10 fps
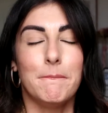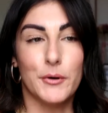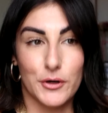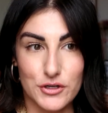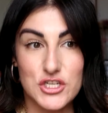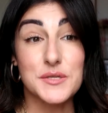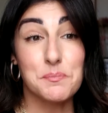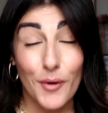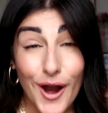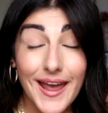But she's
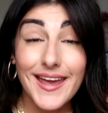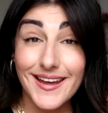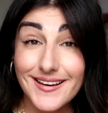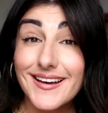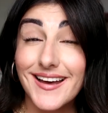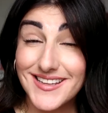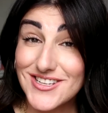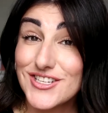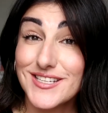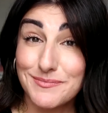bright
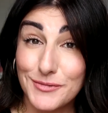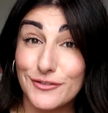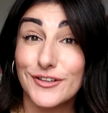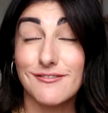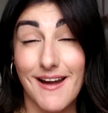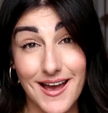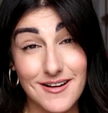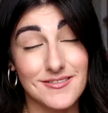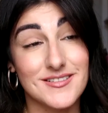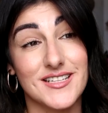and she's moving
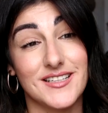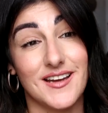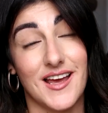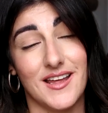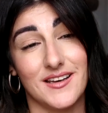around, and